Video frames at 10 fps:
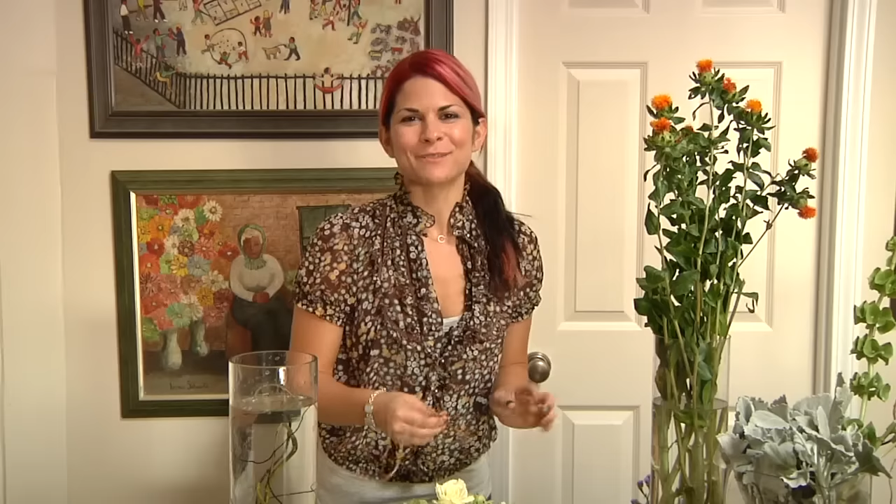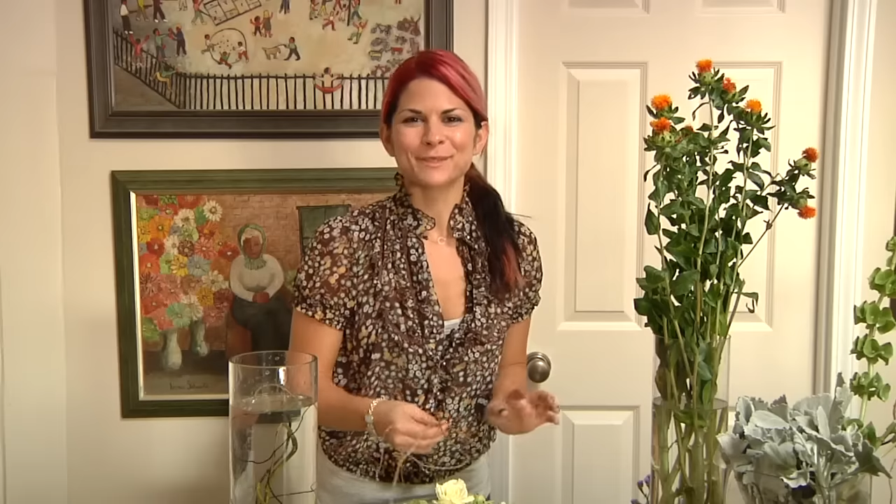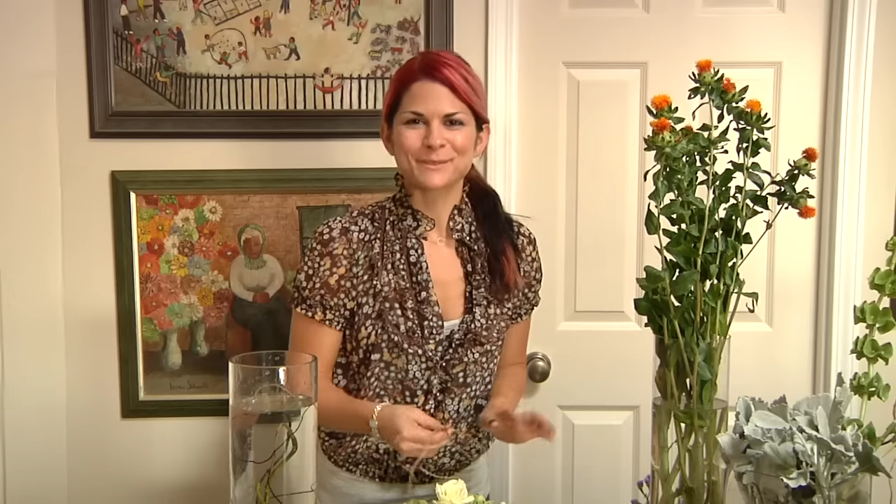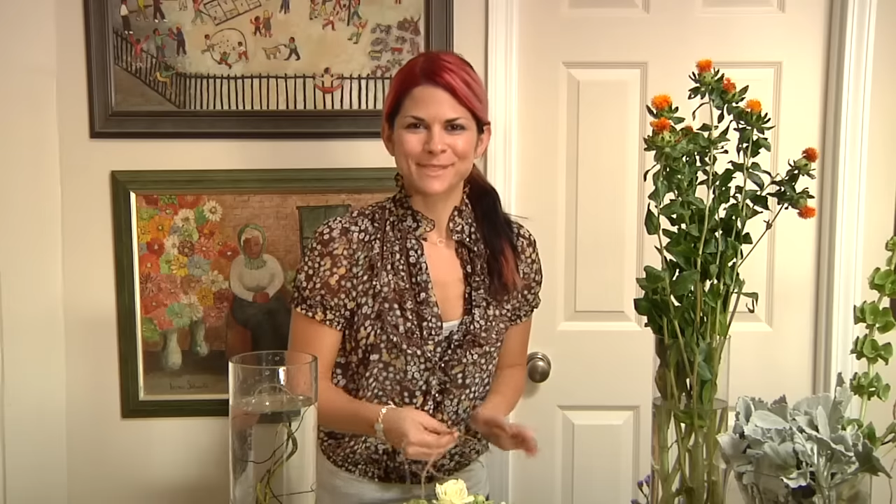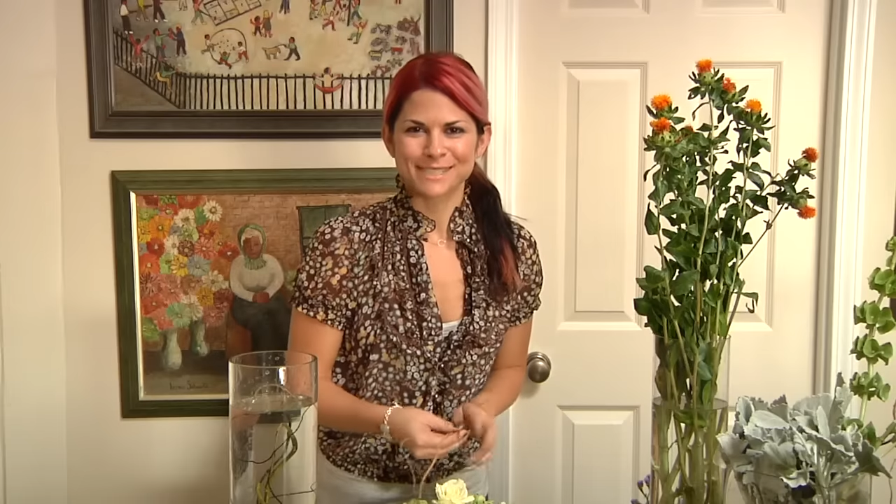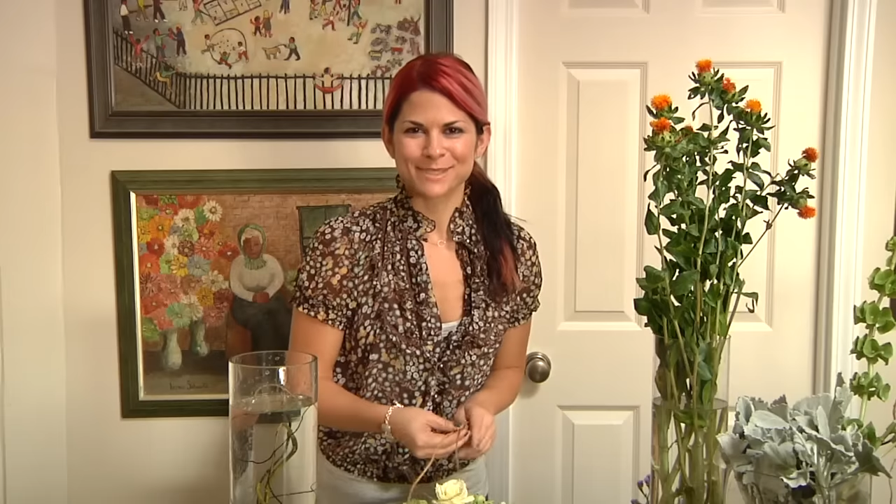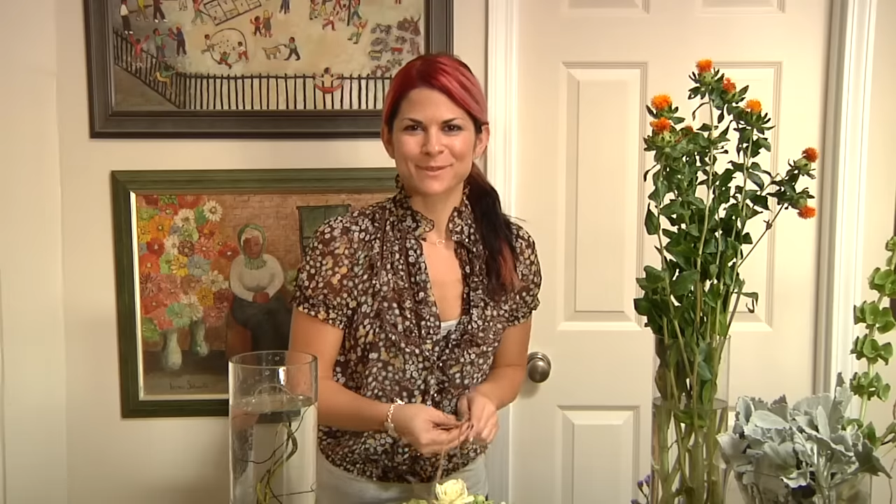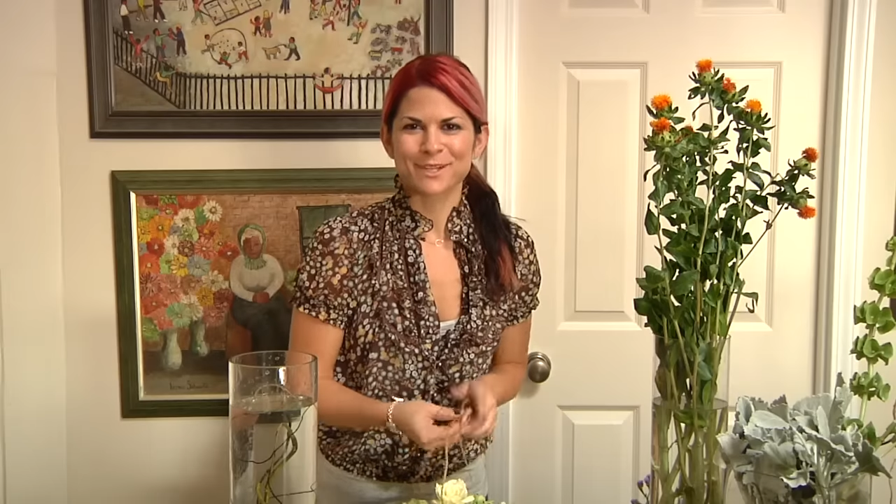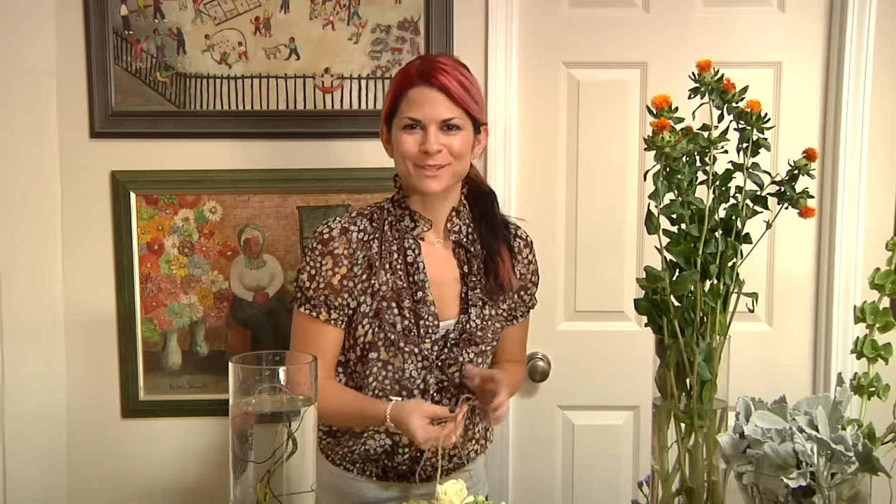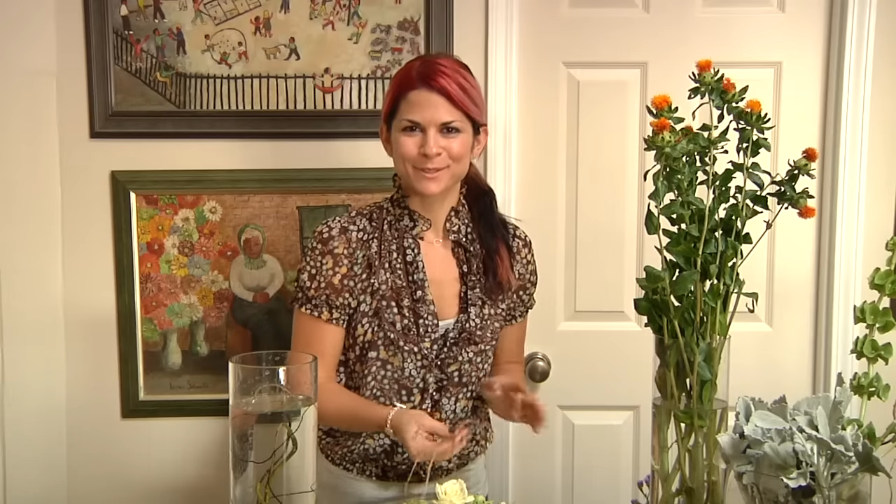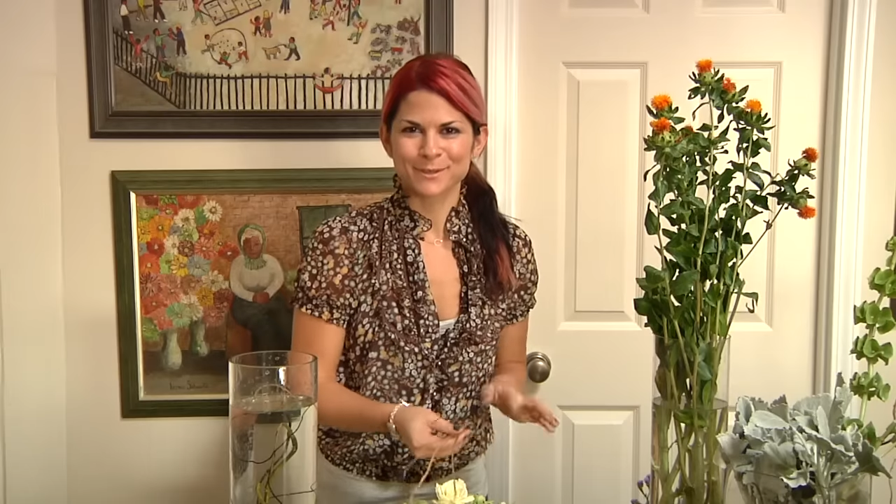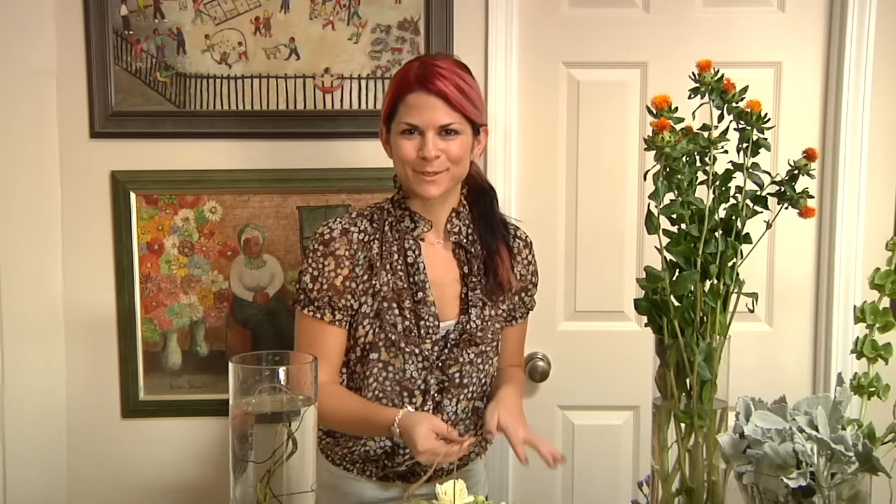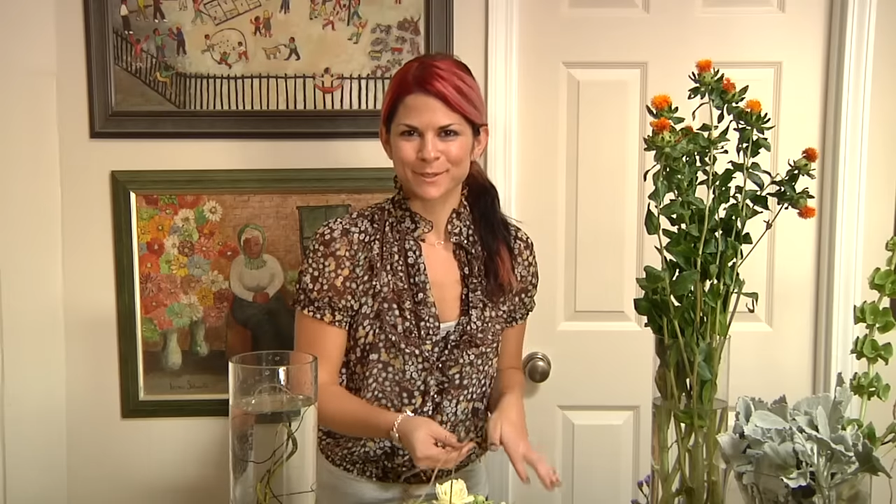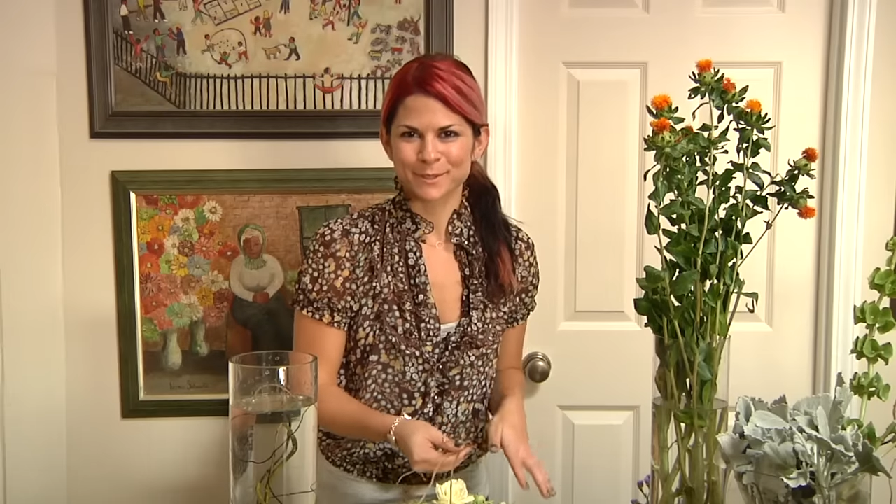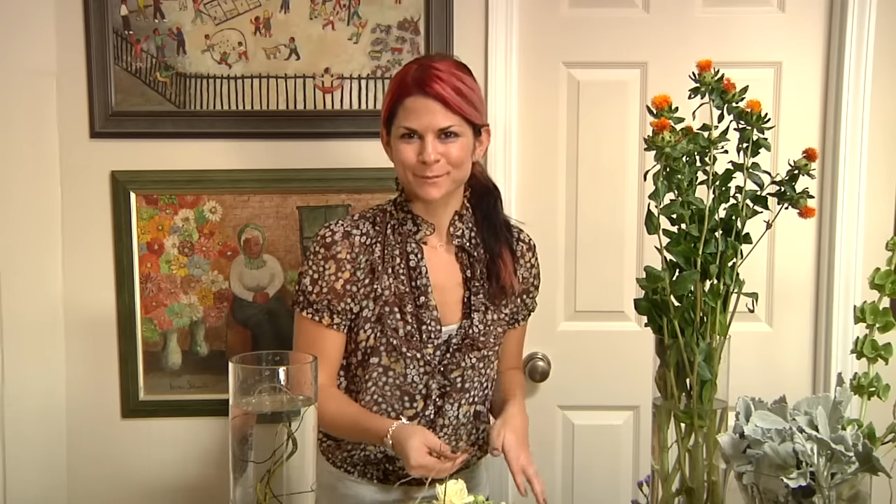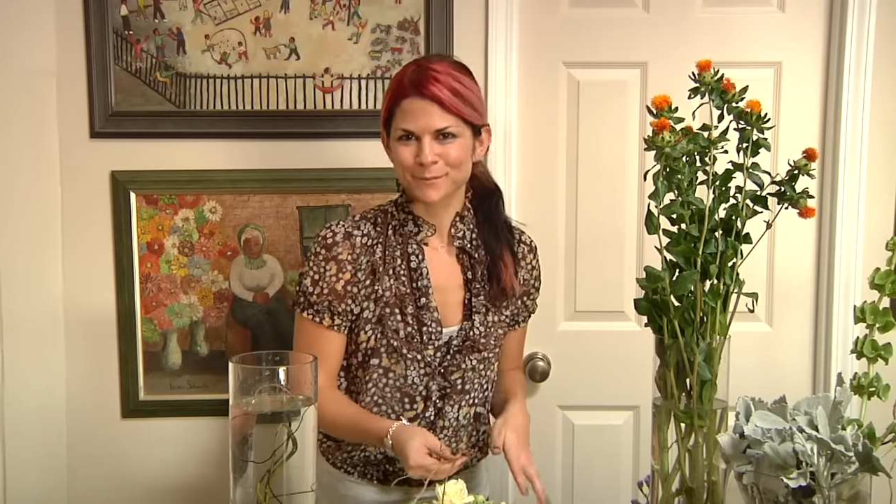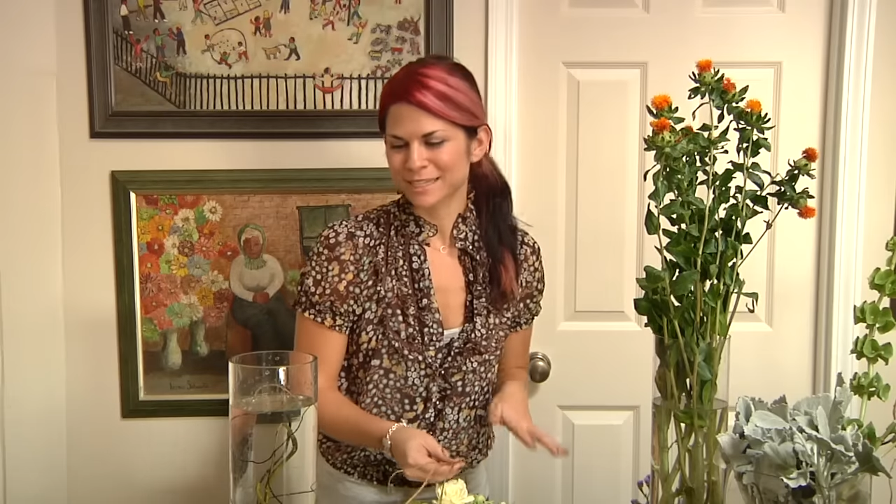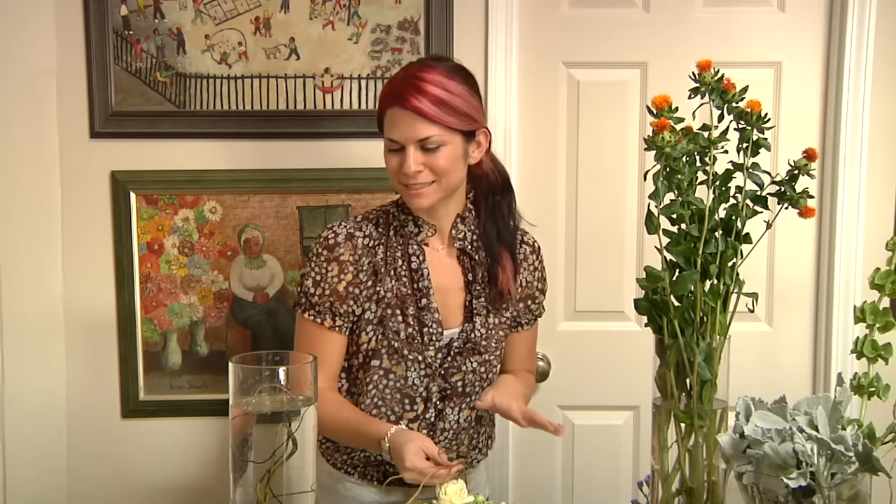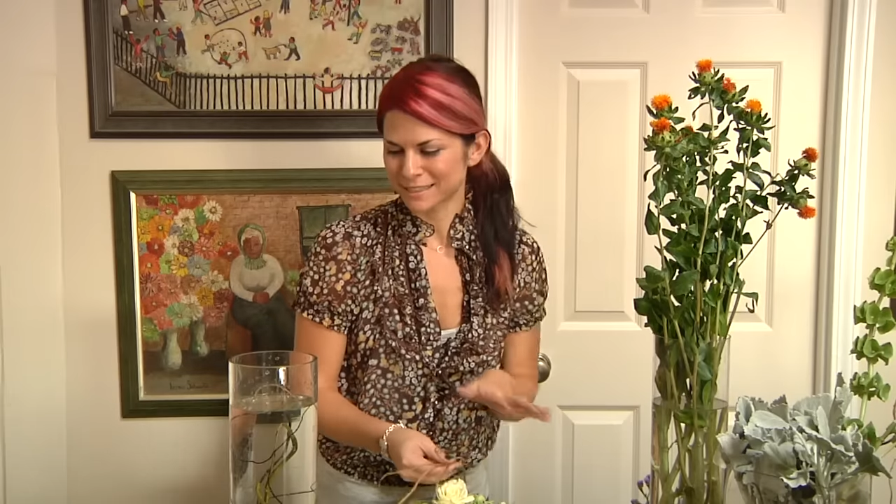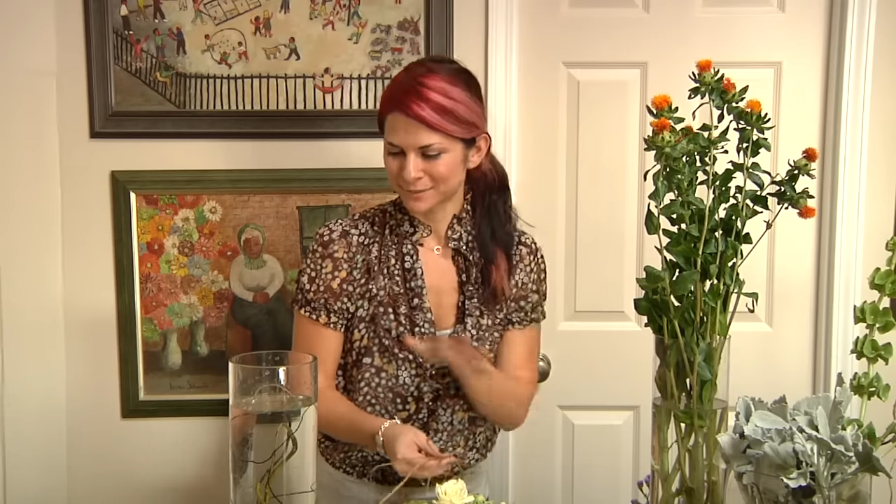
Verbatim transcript: I'm using some curly willow because